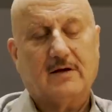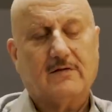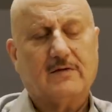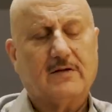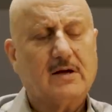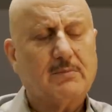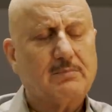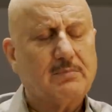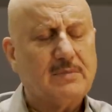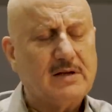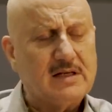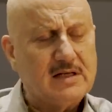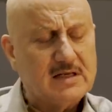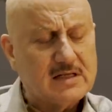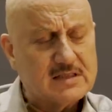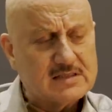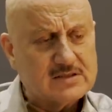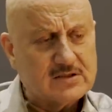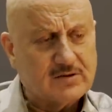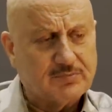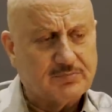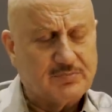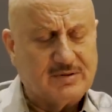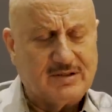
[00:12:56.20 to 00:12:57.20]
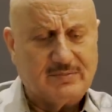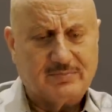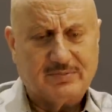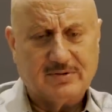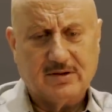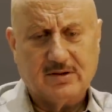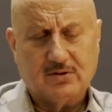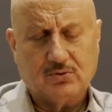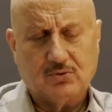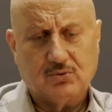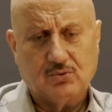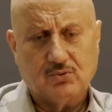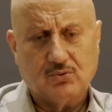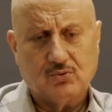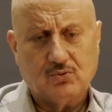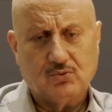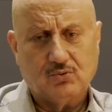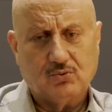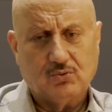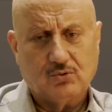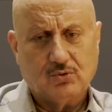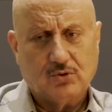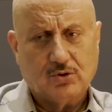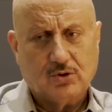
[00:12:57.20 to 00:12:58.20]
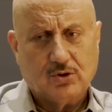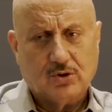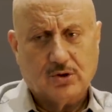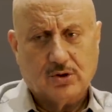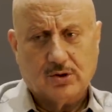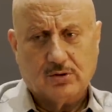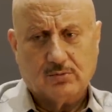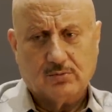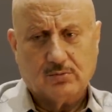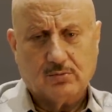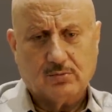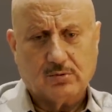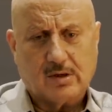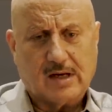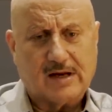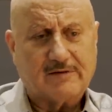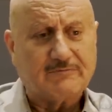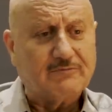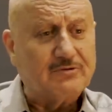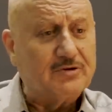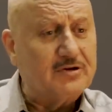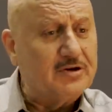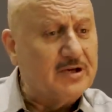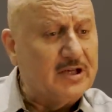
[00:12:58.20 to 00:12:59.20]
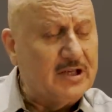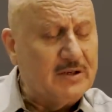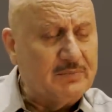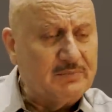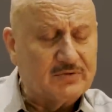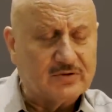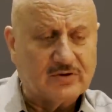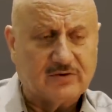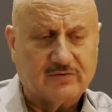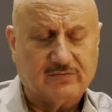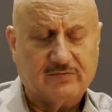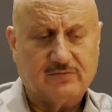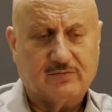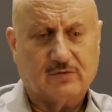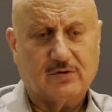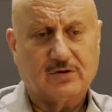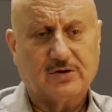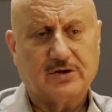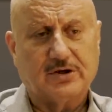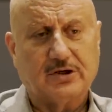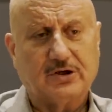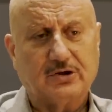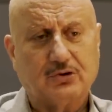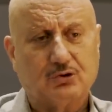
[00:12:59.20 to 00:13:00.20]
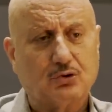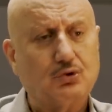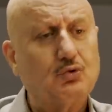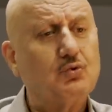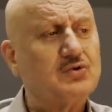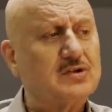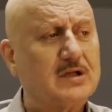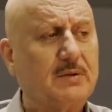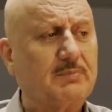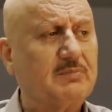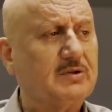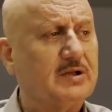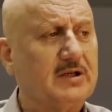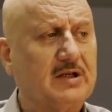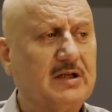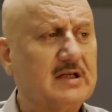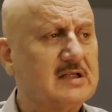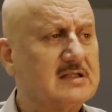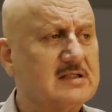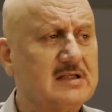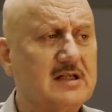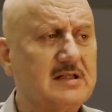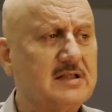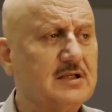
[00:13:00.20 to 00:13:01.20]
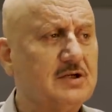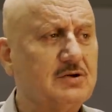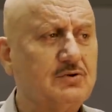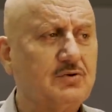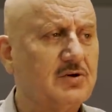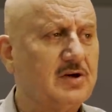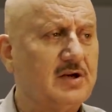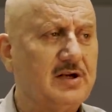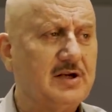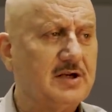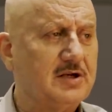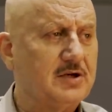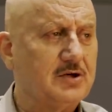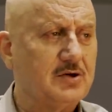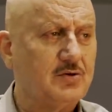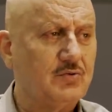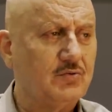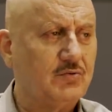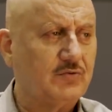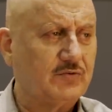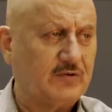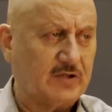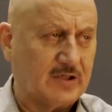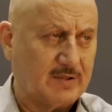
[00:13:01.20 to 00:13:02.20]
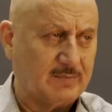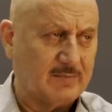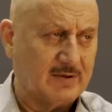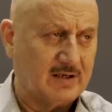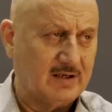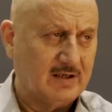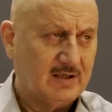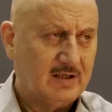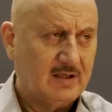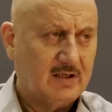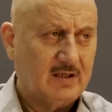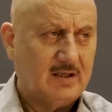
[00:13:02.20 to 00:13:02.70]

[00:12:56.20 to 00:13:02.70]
There are billions of people who have dreams of wanting to do something. It's nothing to relate to cinema.